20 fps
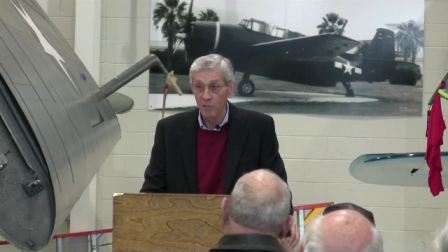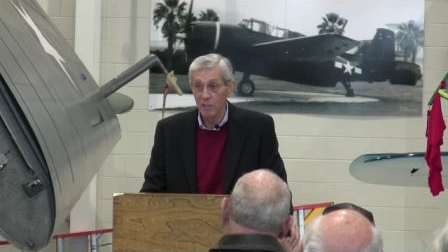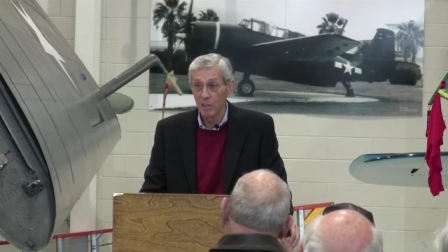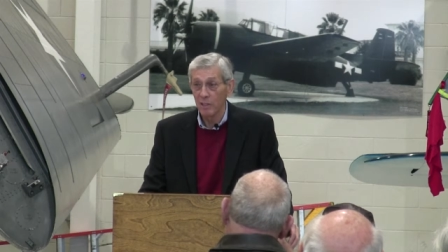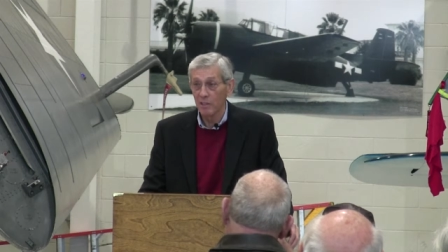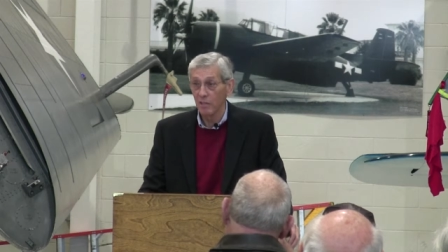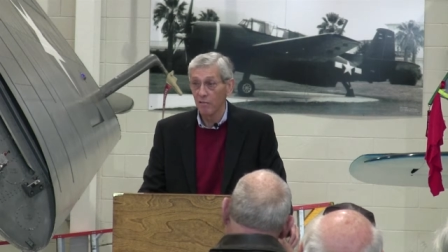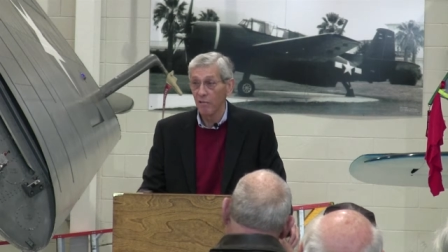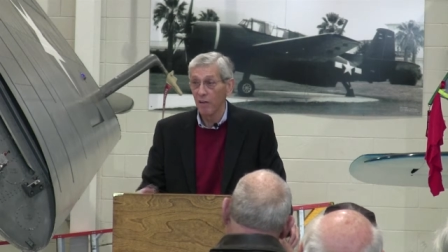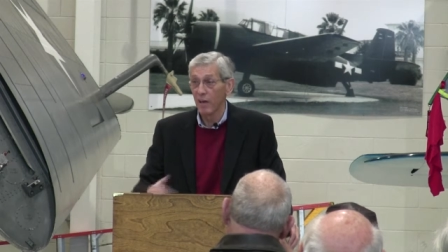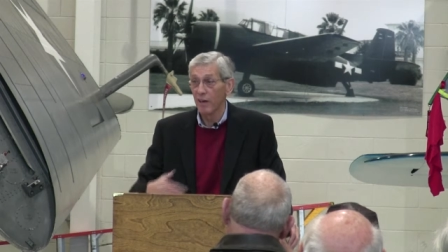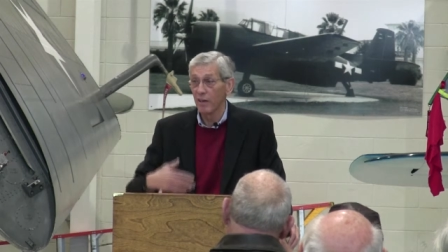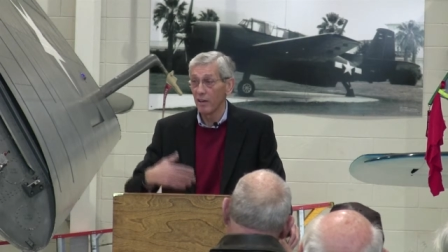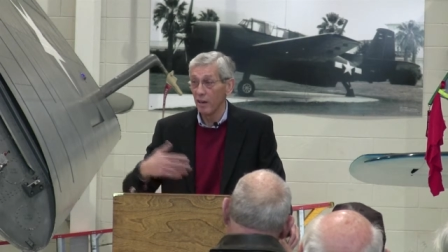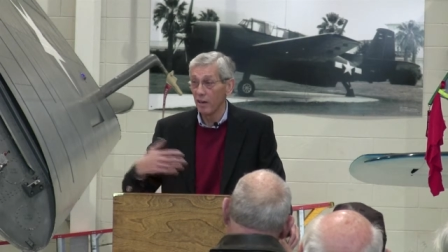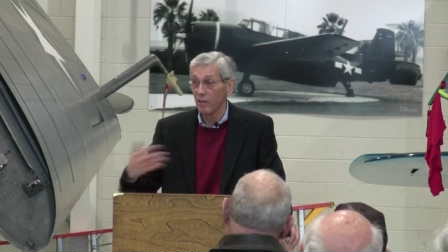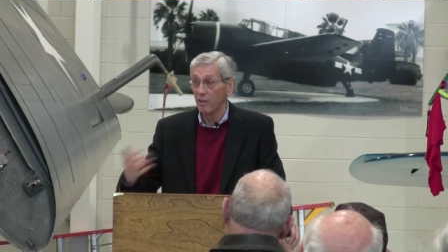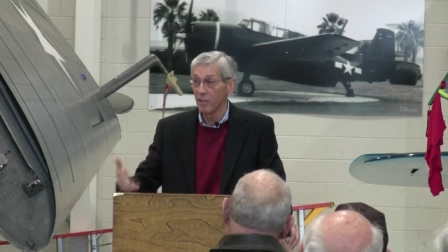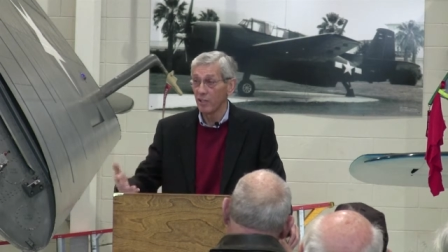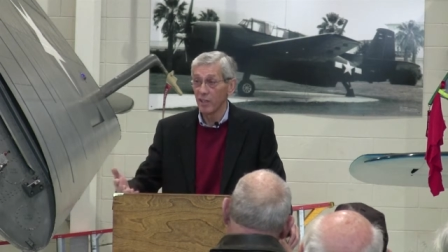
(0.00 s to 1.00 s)
How would you like to fly
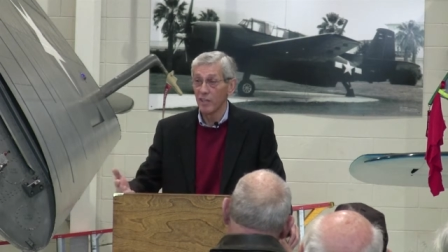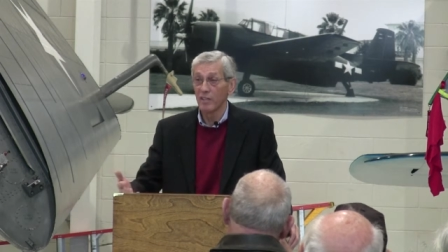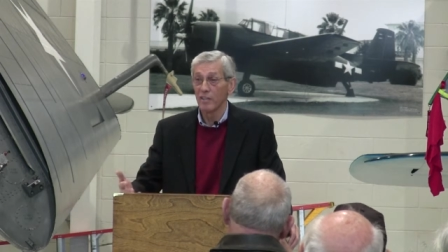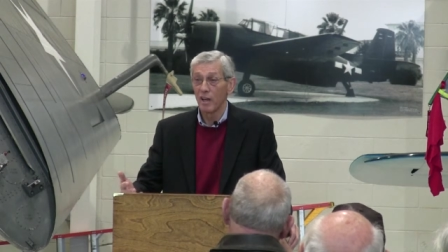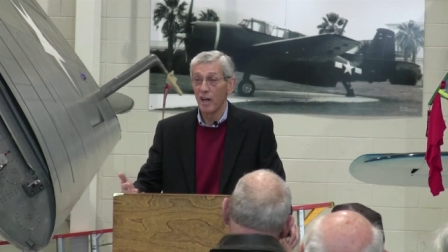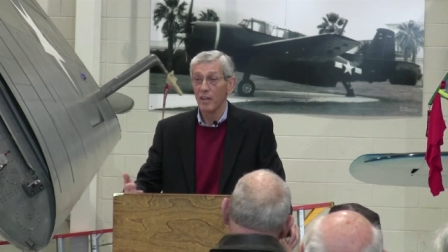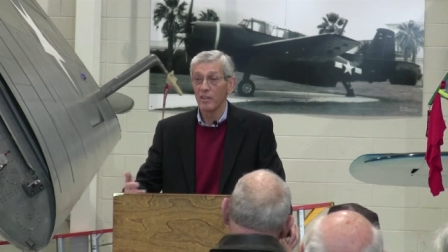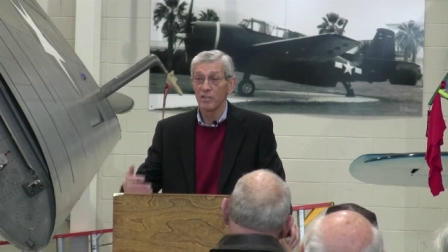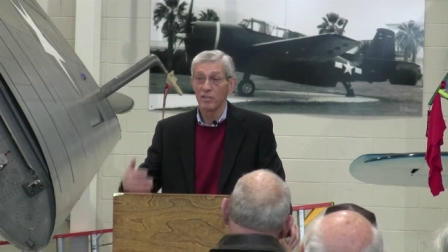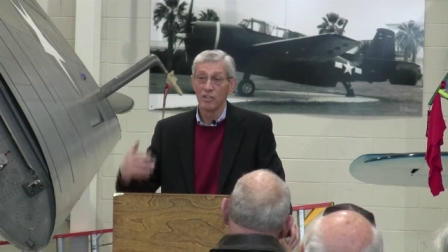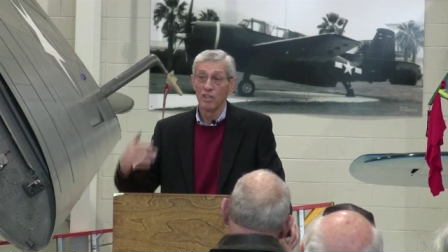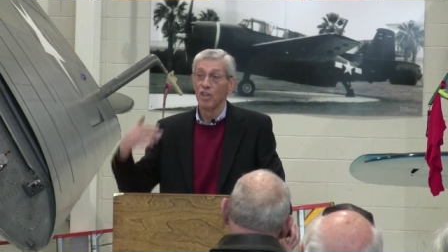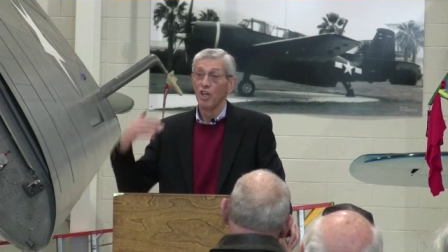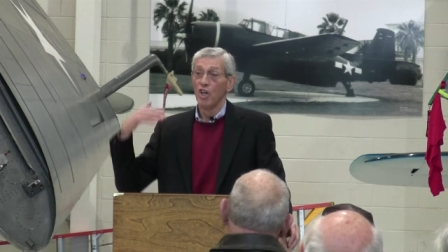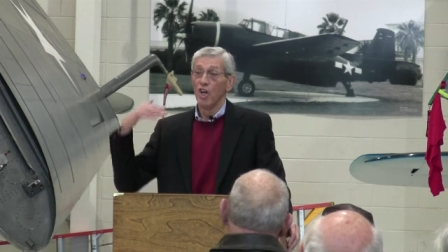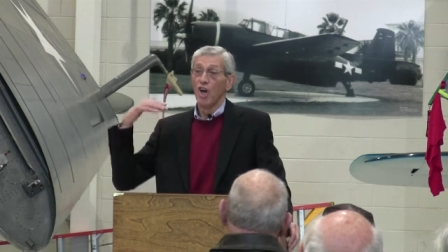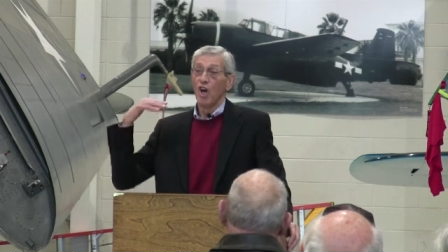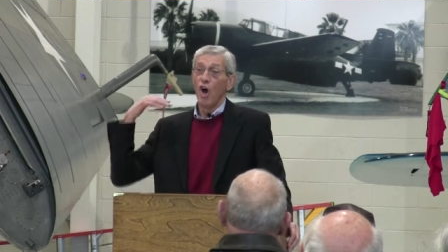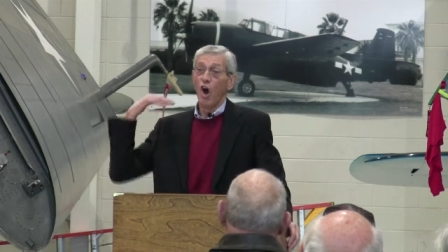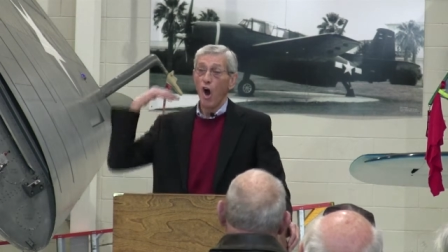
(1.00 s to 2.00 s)
at 110 knots
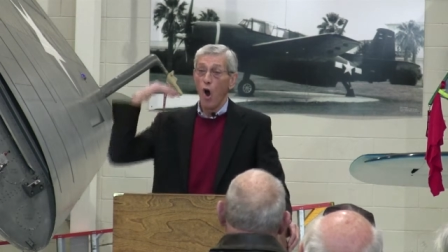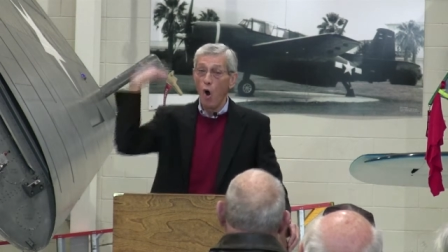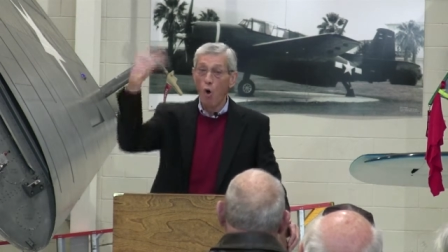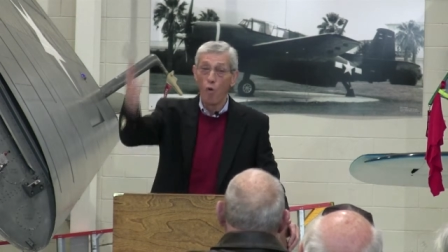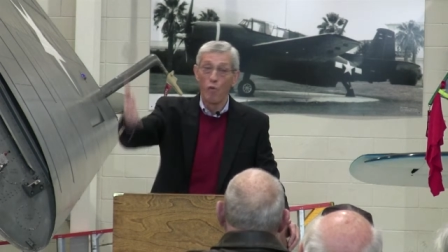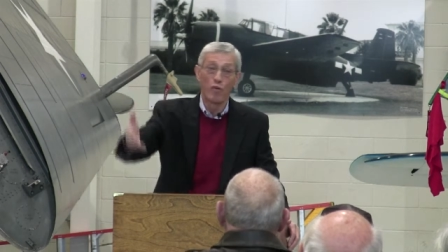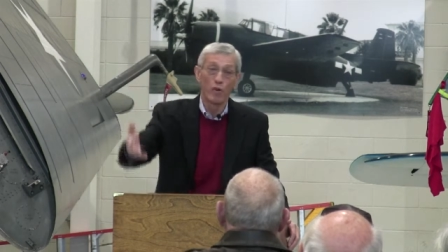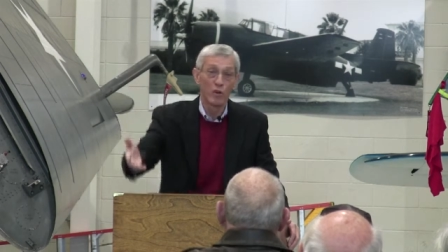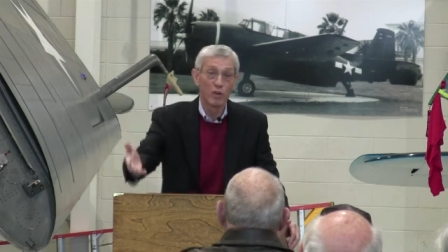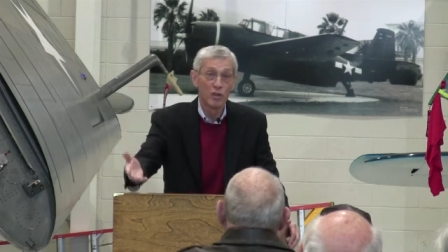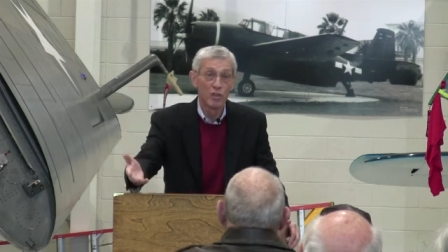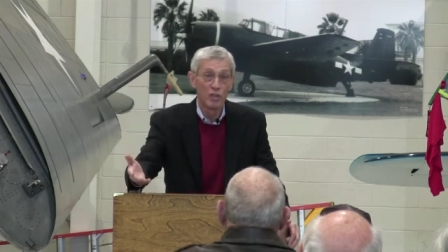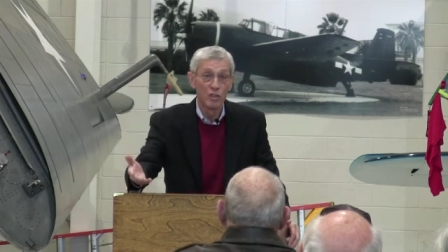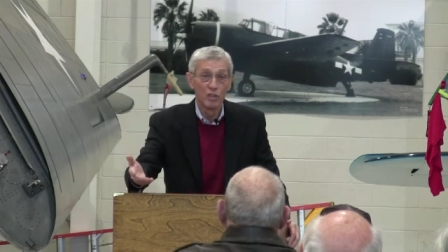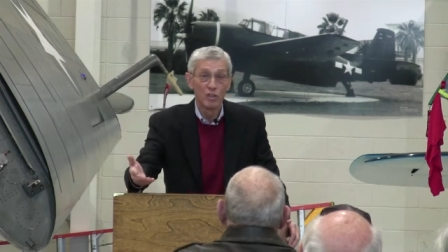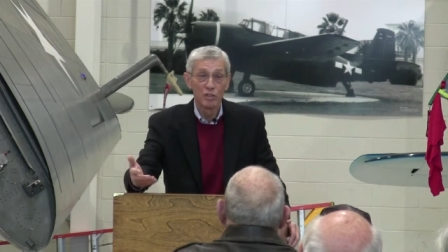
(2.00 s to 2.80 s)
over